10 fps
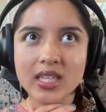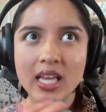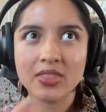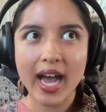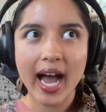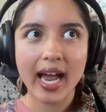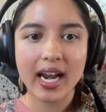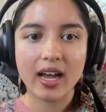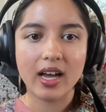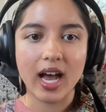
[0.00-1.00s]
that
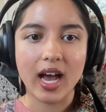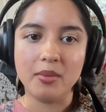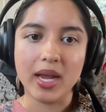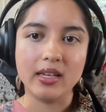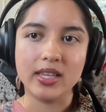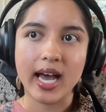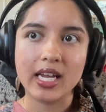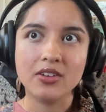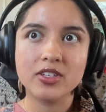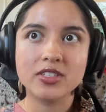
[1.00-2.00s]

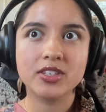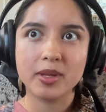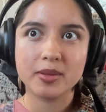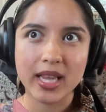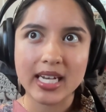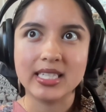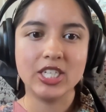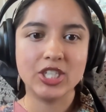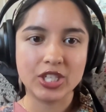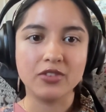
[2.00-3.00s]

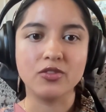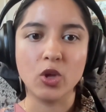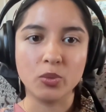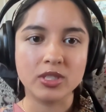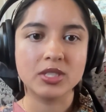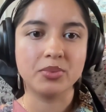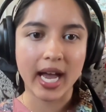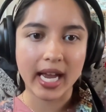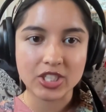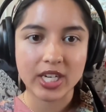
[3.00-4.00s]
invisibilization of global
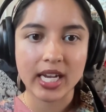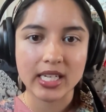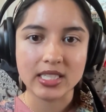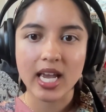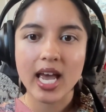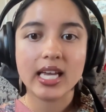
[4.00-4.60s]
supply chains